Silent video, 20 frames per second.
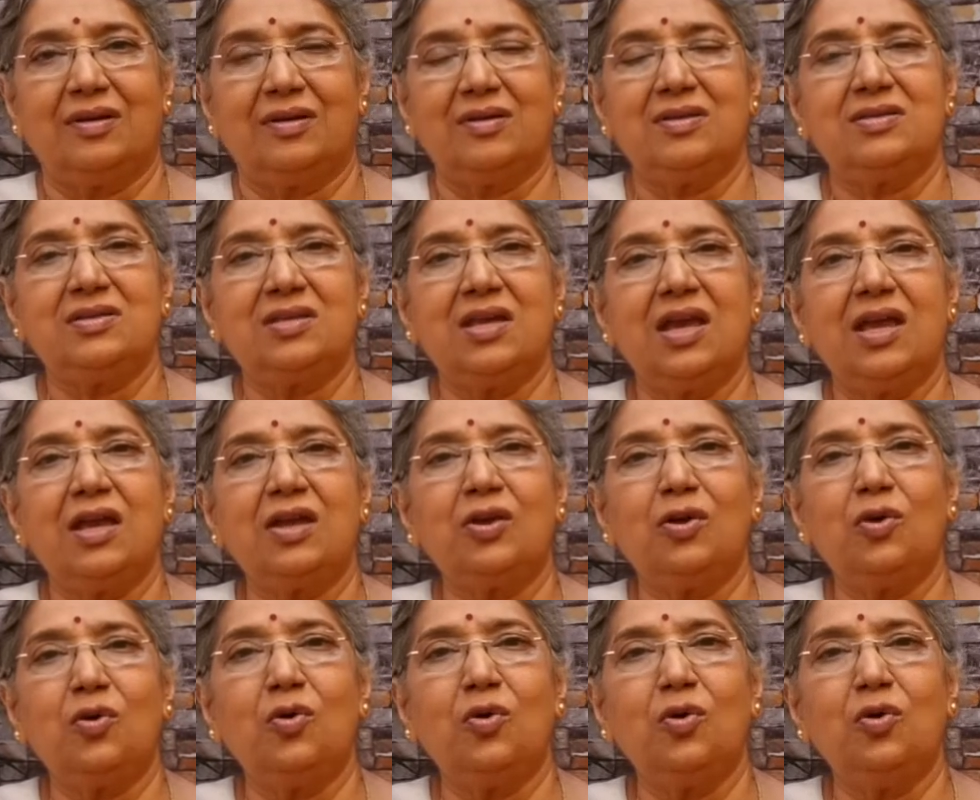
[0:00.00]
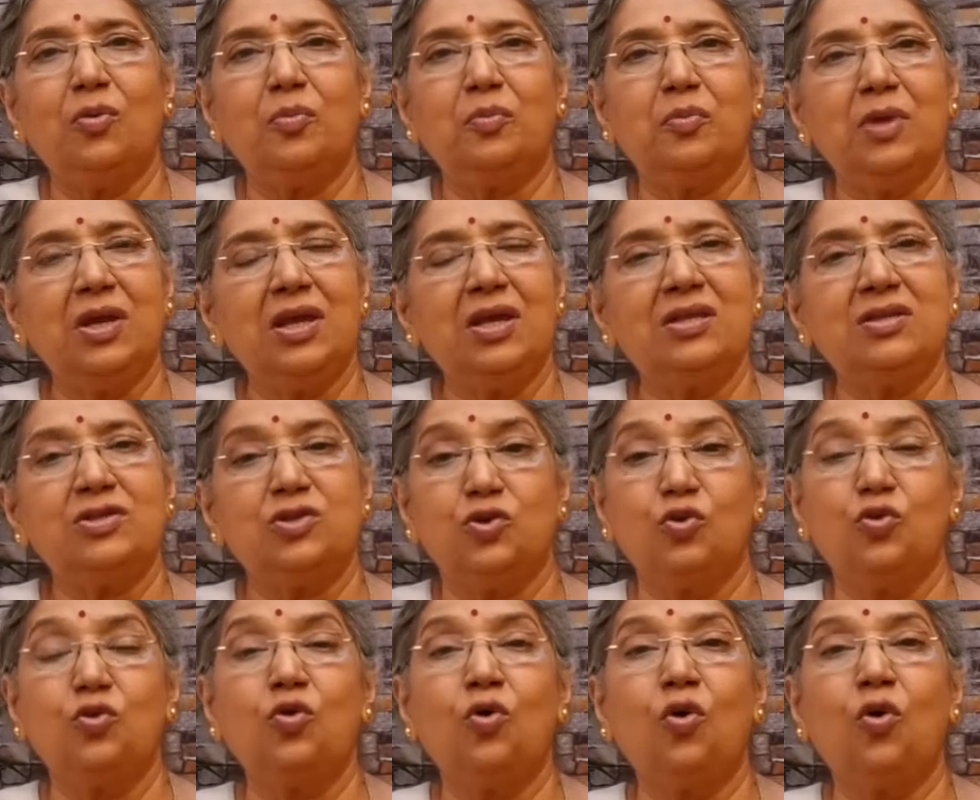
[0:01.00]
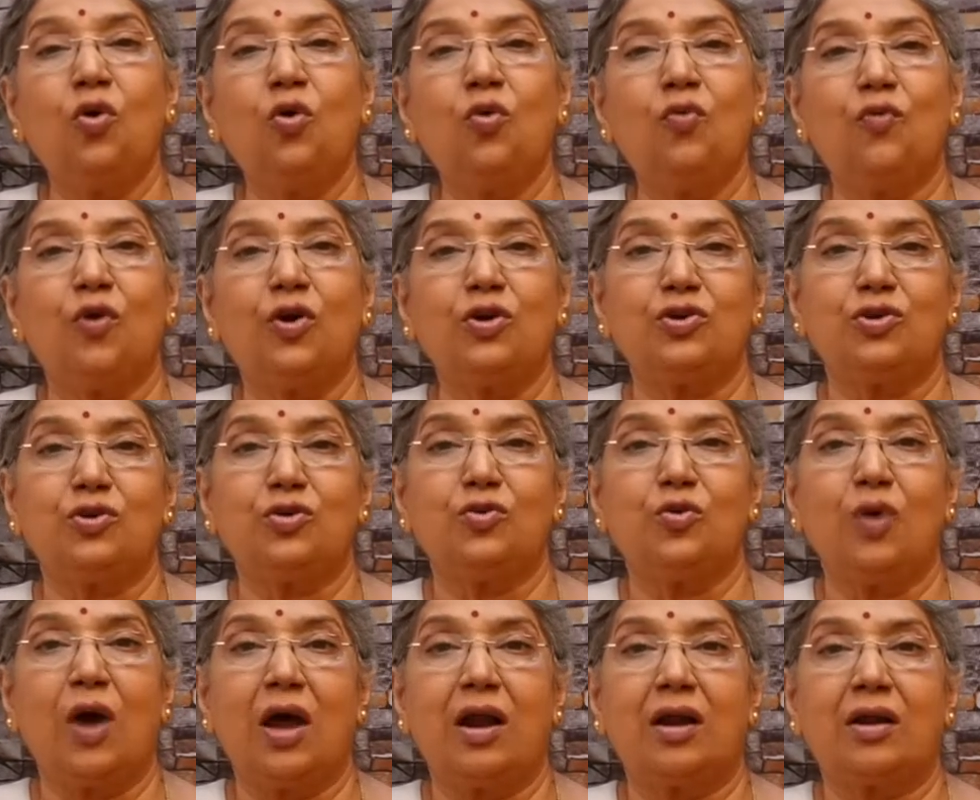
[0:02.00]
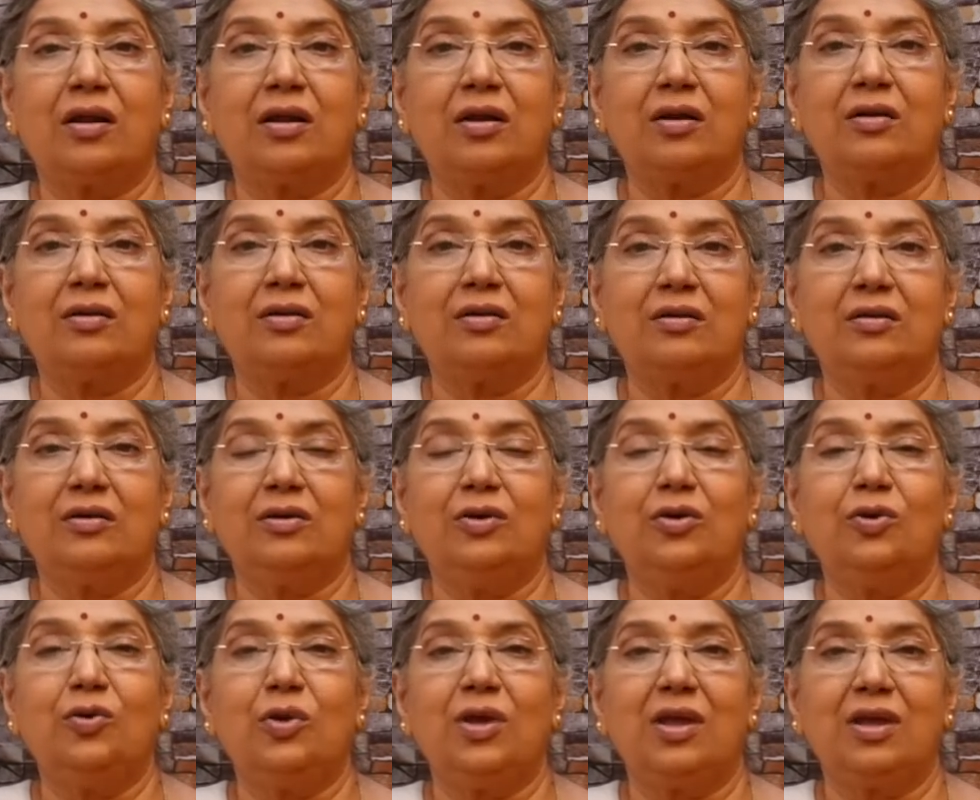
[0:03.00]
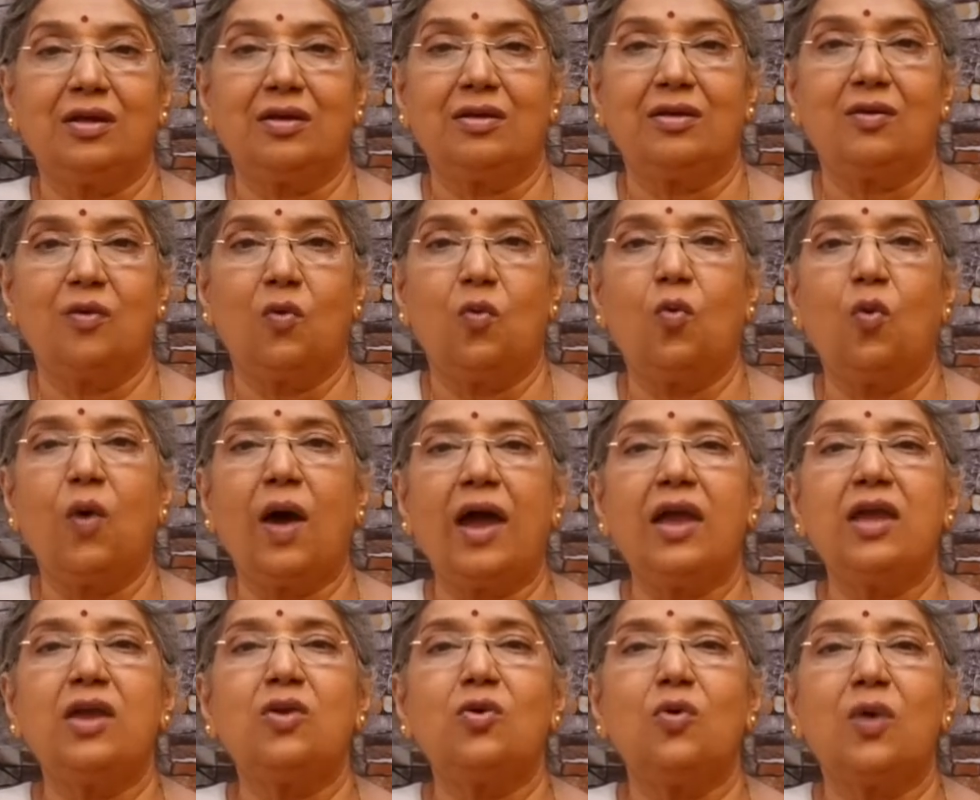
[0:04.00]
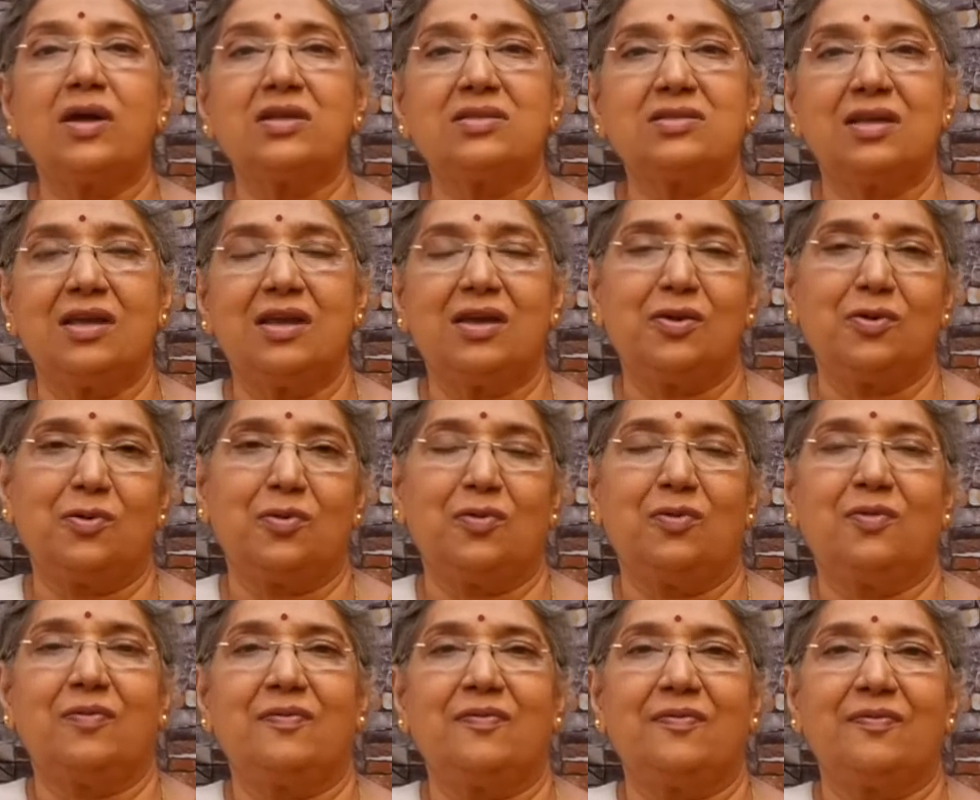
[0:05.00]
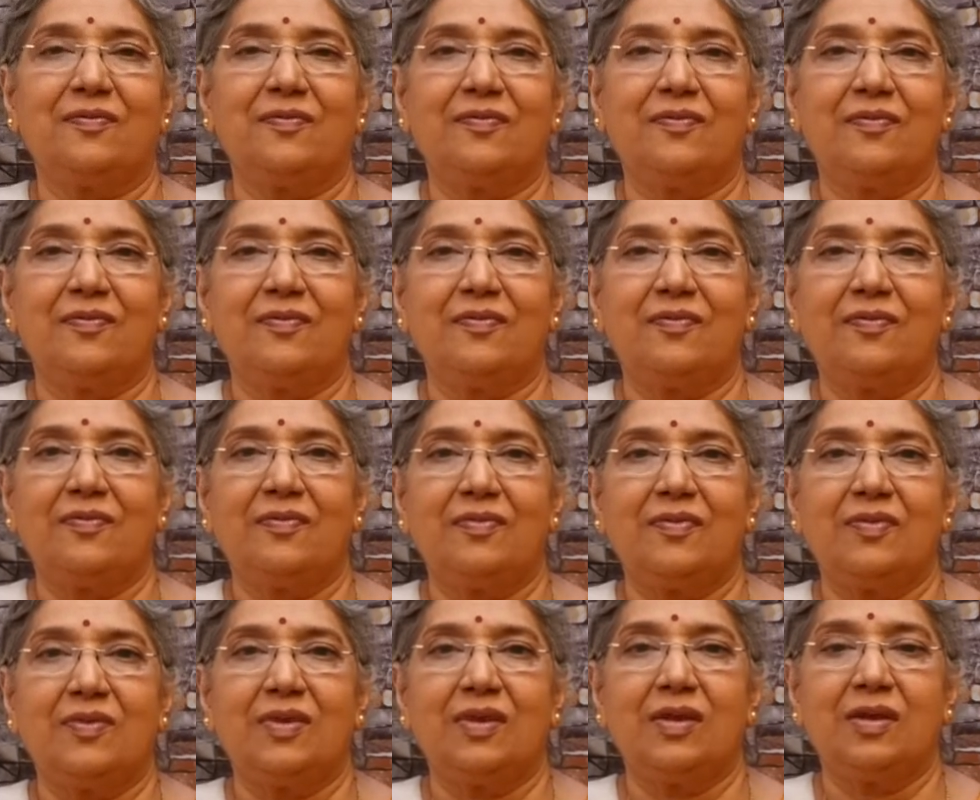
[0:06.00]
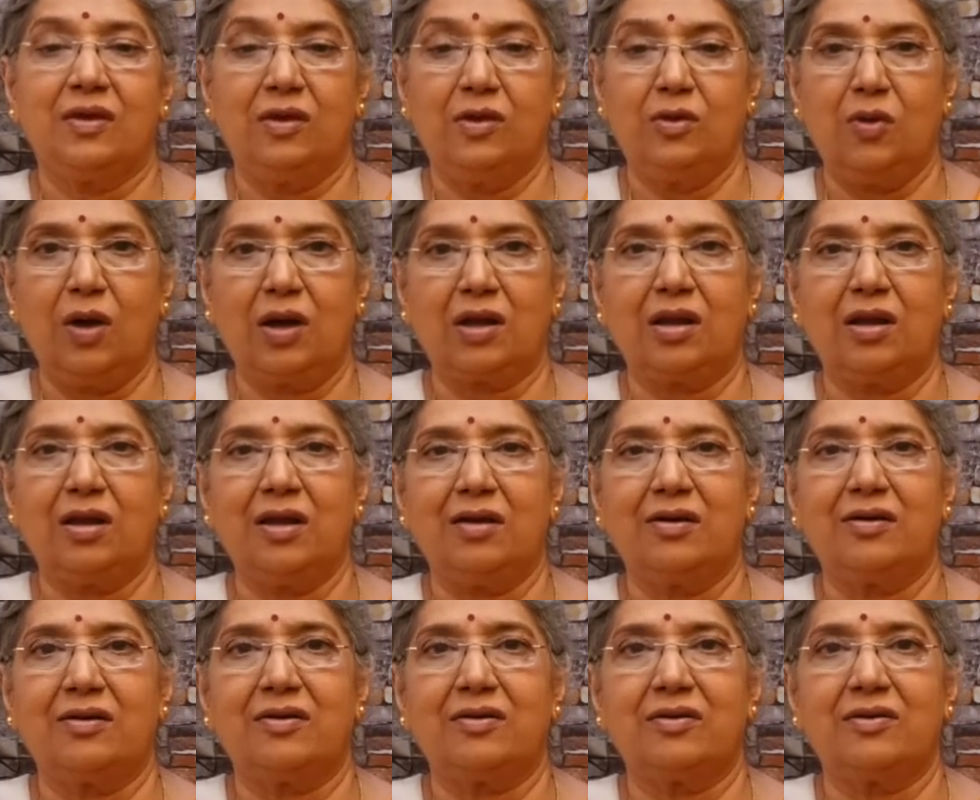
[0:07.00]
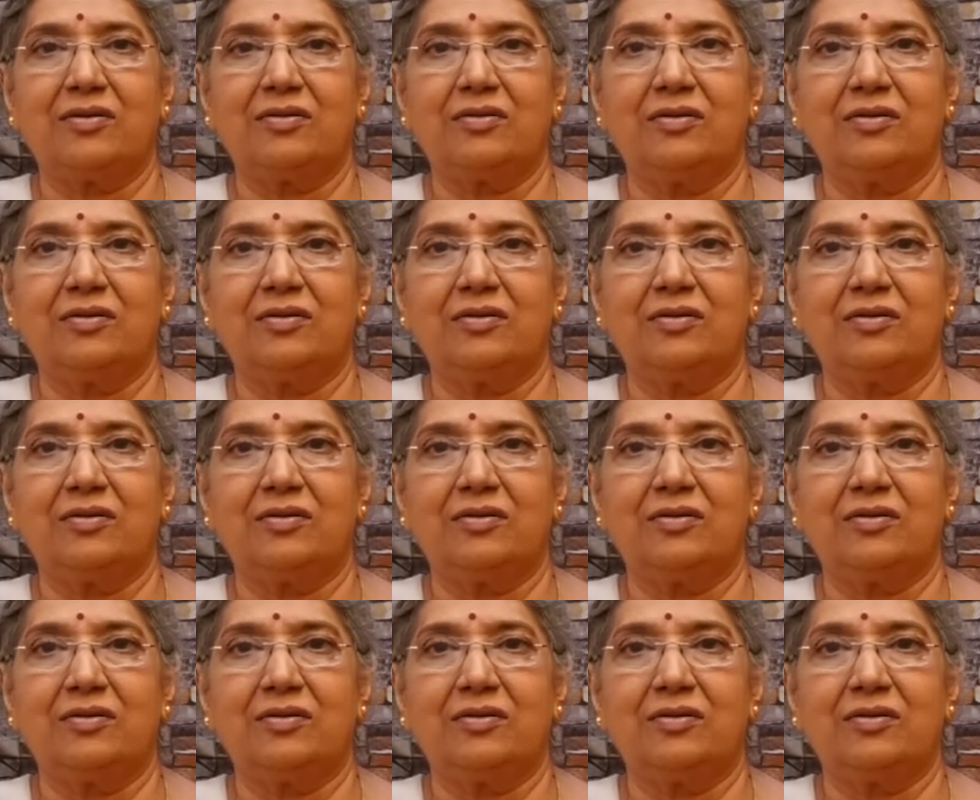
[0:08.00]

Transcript: Saying no means you know what you are doing. Why you are saying no. You are clear.